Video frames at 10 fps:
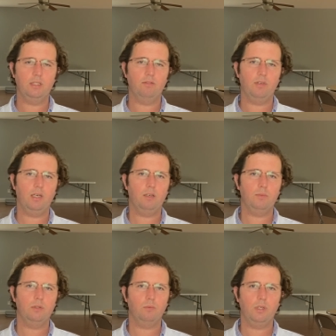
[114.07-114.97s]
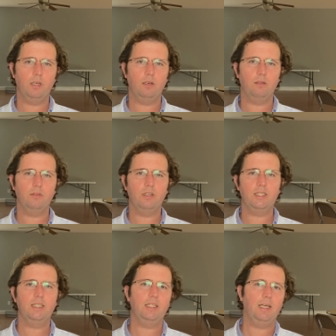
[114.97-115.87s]
environment where they're
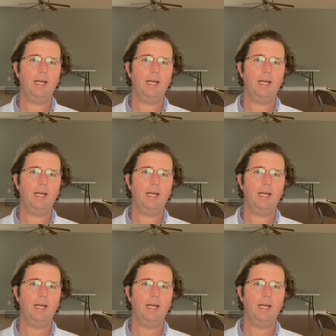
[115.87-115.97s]
getting